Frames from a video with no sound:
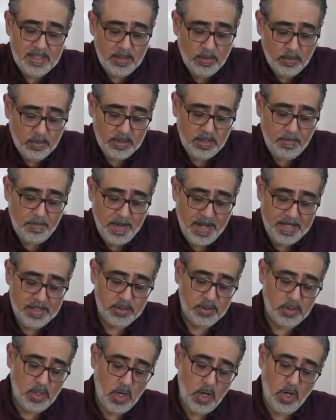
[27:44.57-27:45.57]
It all
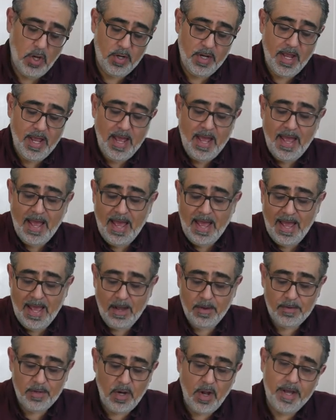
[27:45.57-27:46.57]
depends on
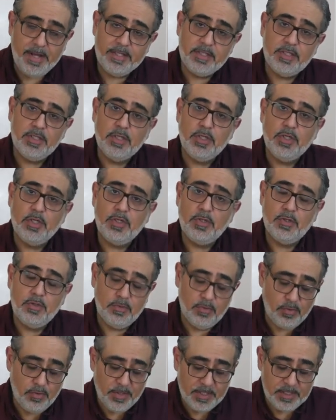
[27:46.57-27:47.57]
how nice and
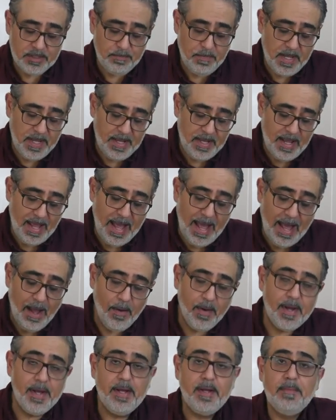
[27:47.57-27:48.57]
crispy
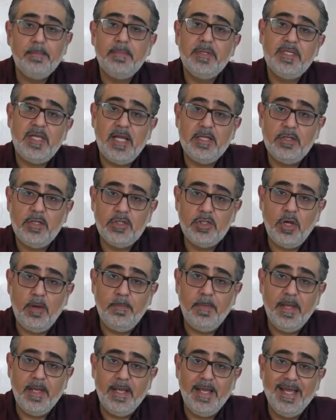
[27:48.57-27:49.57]
our potato
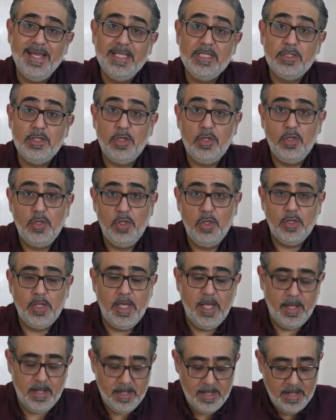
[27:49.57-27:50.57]
topping is
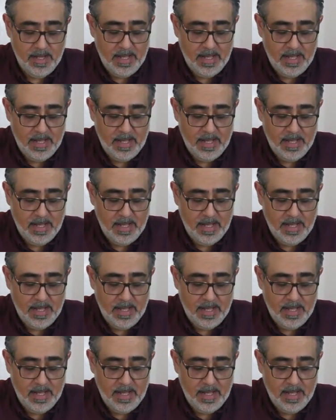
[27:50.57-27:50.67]
looking.